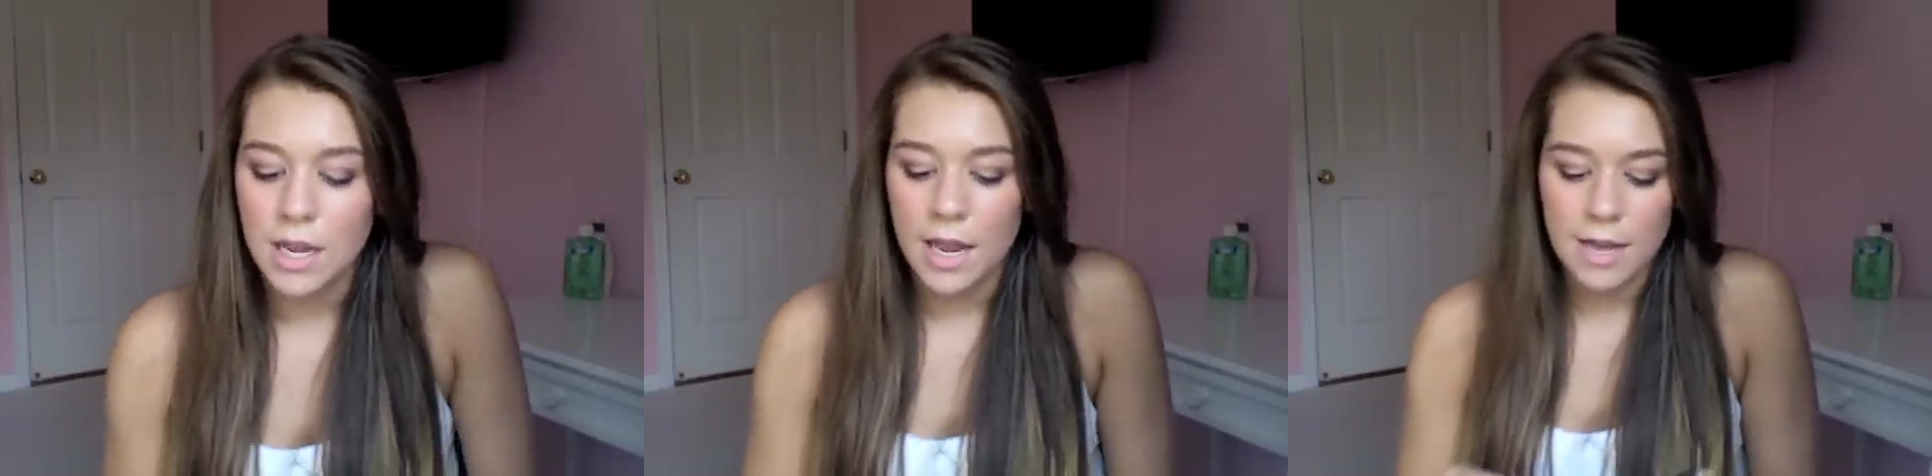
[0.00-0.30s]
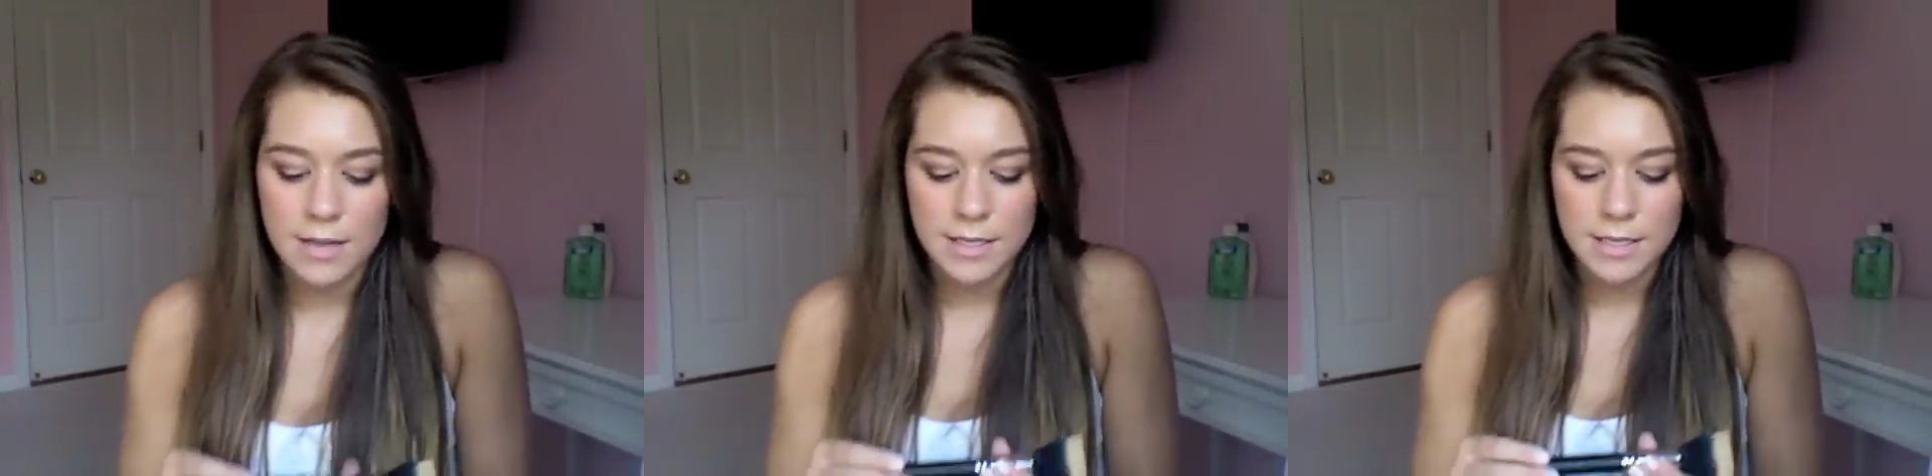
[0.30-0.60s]

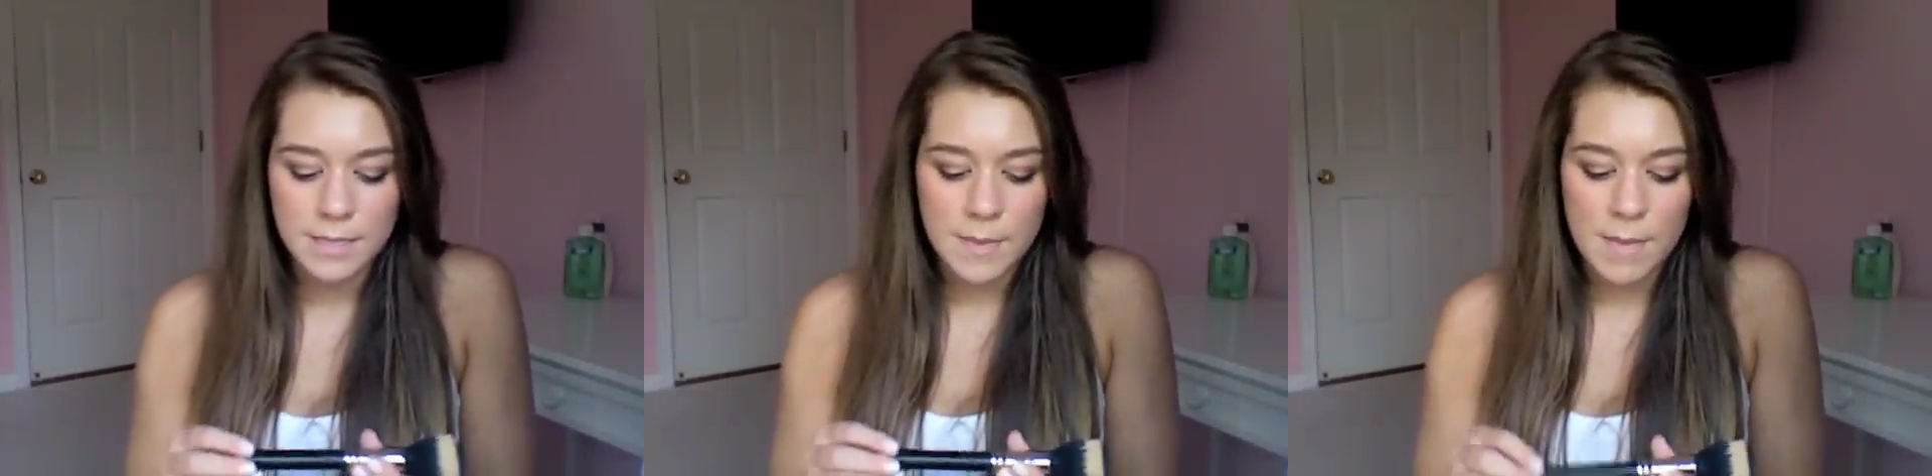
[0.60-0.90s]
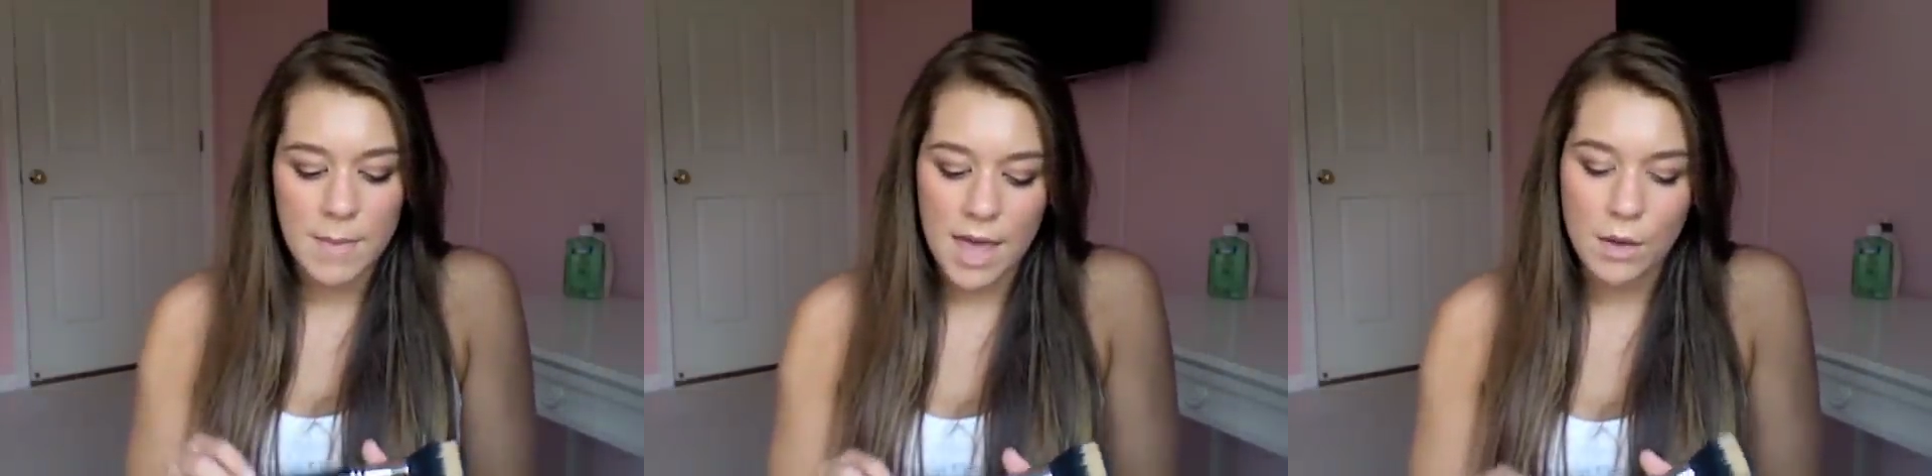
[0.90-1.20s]
and this is
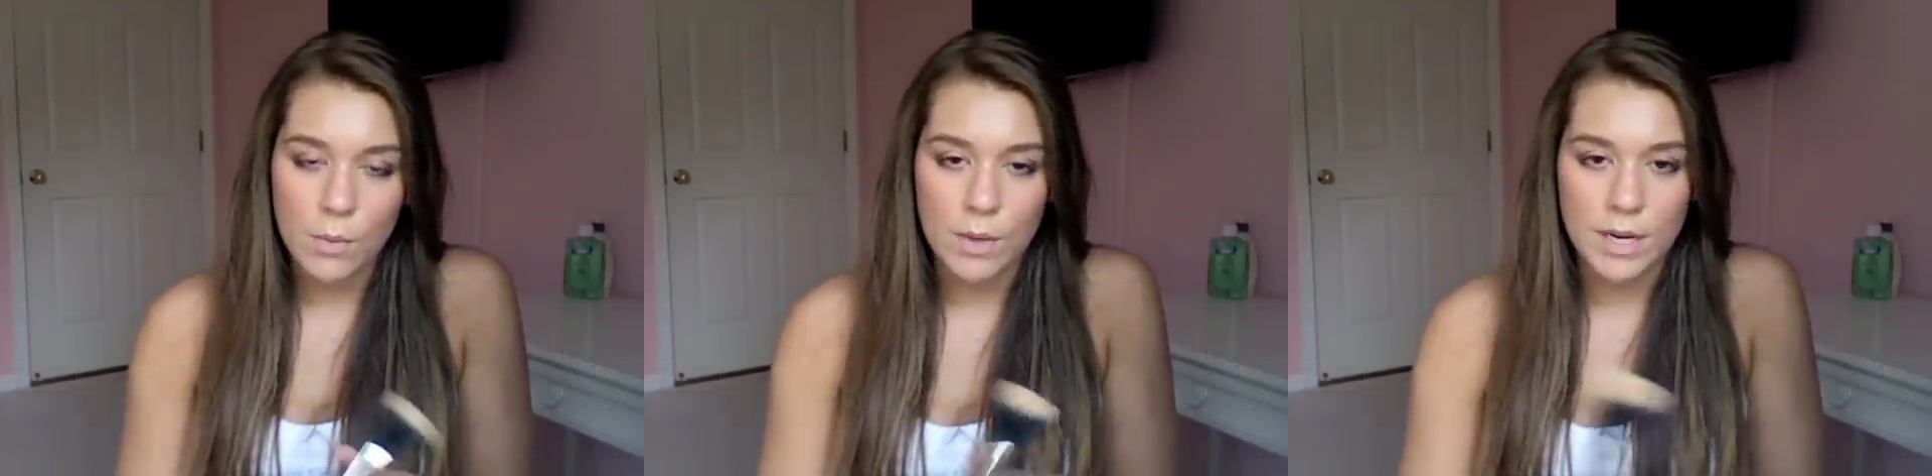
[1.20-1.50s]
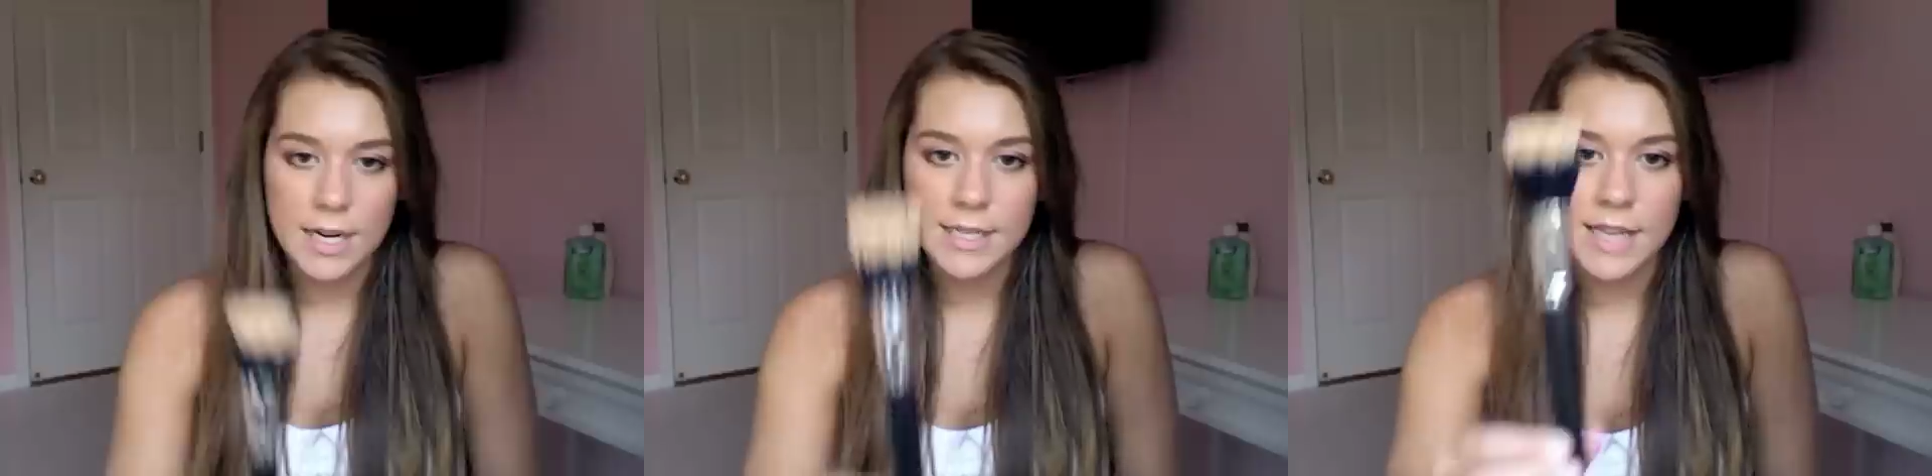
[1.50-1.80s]
my MAC
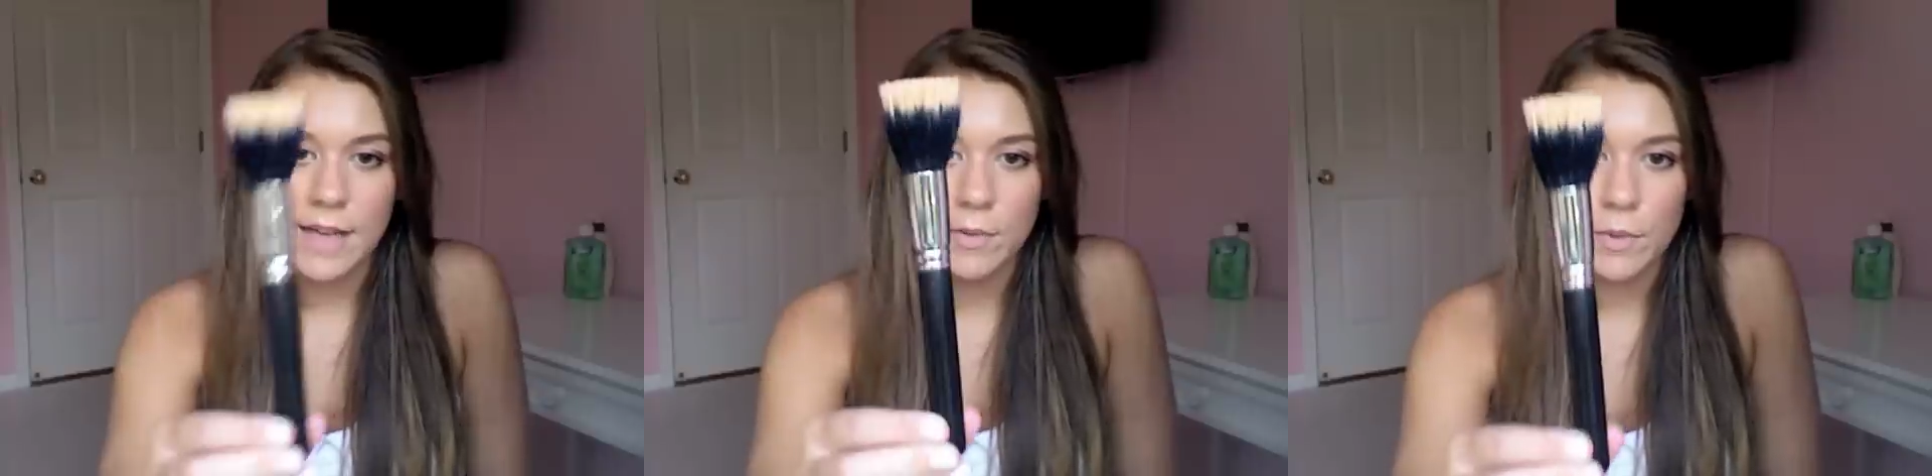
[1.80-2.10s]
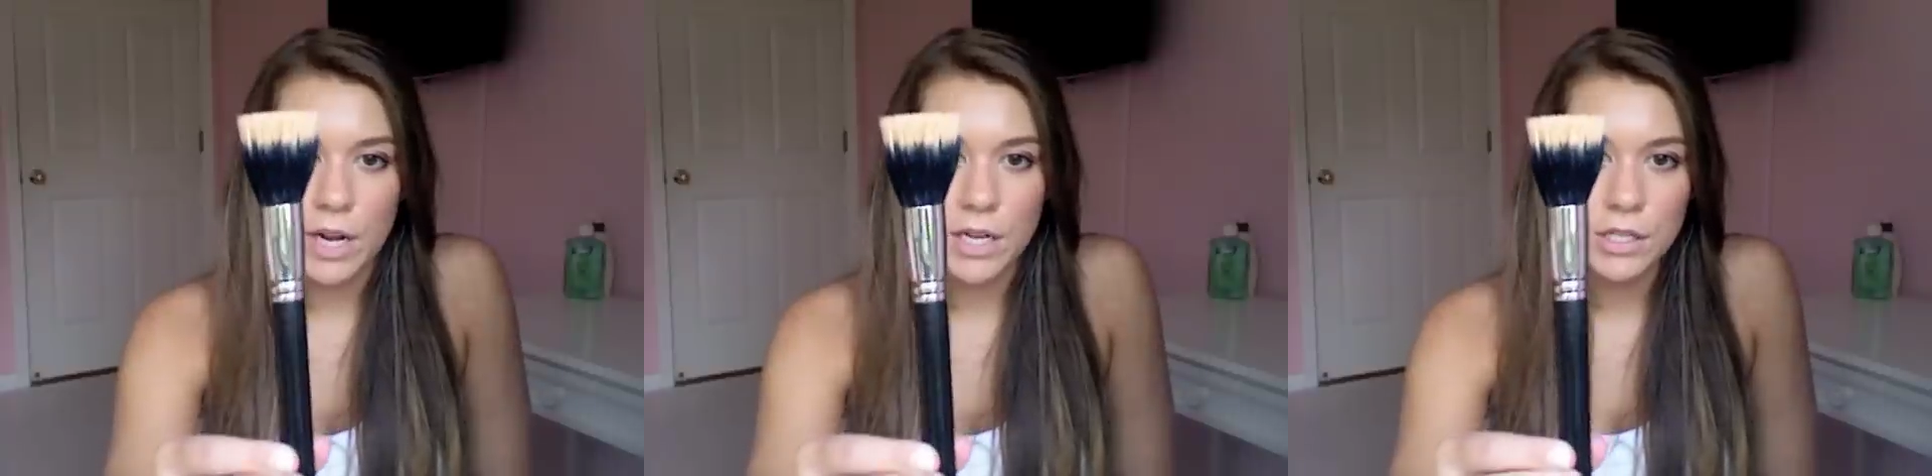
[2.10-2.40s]
187
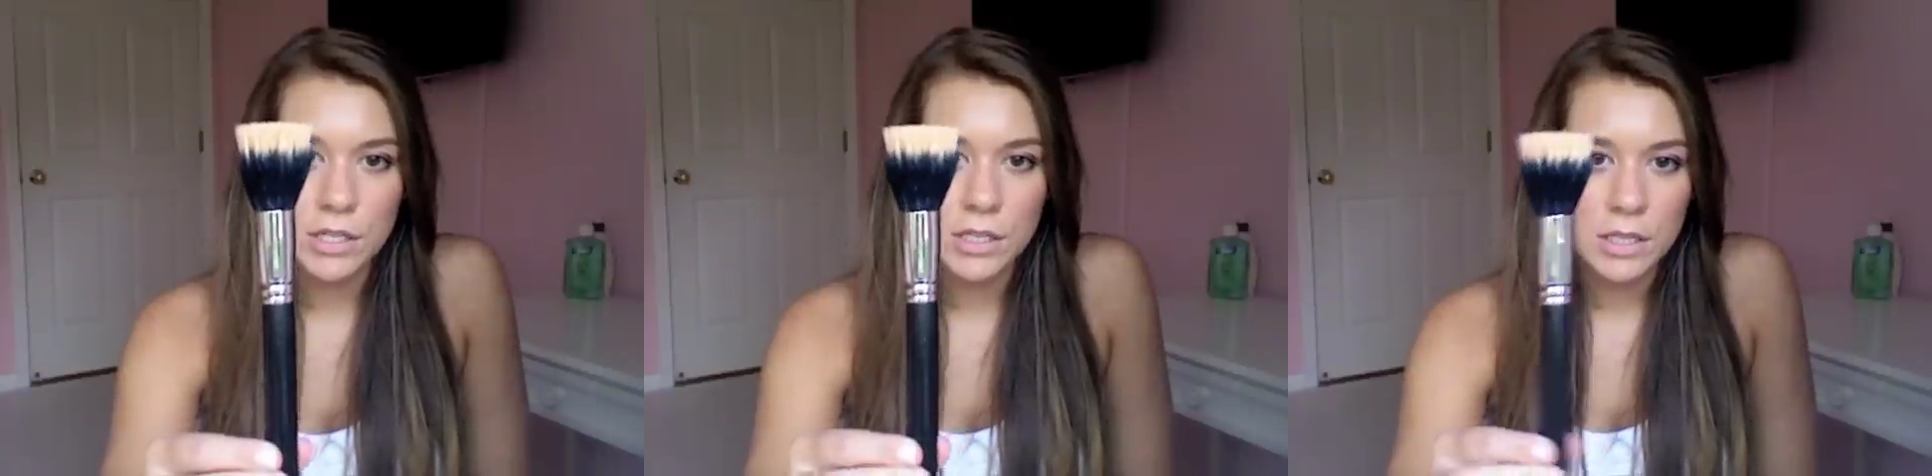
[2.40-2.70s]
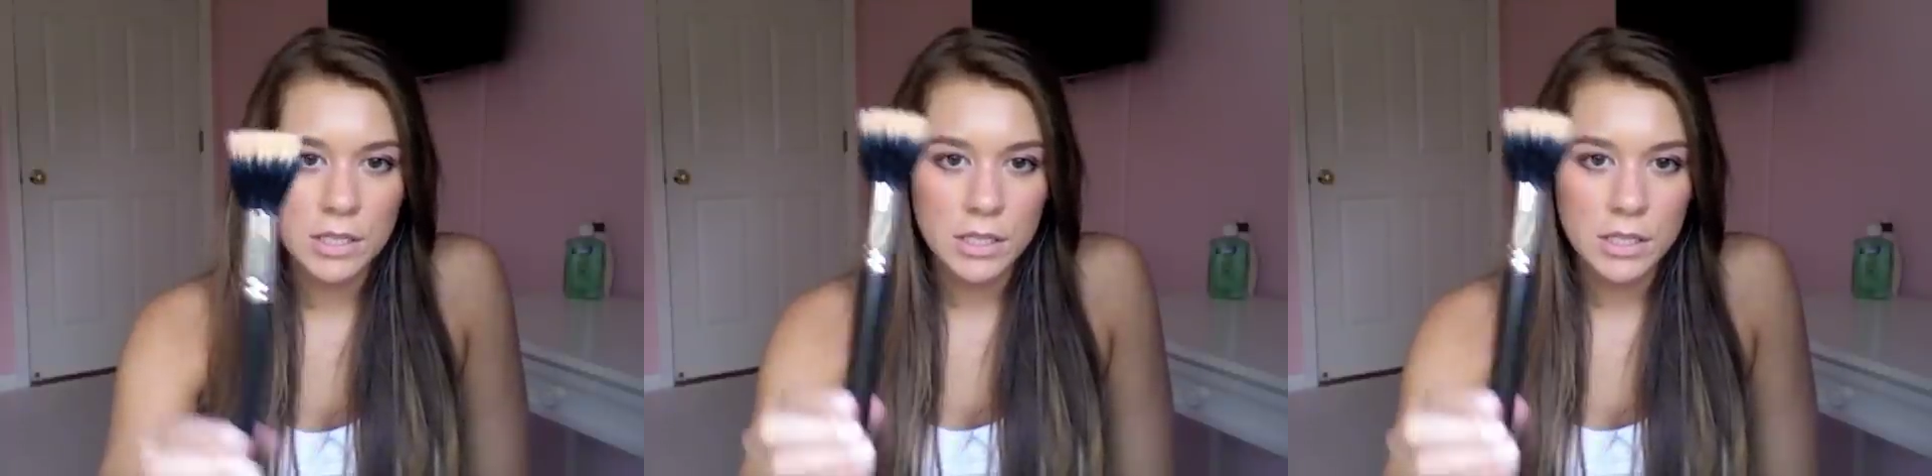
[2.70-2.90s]
brush.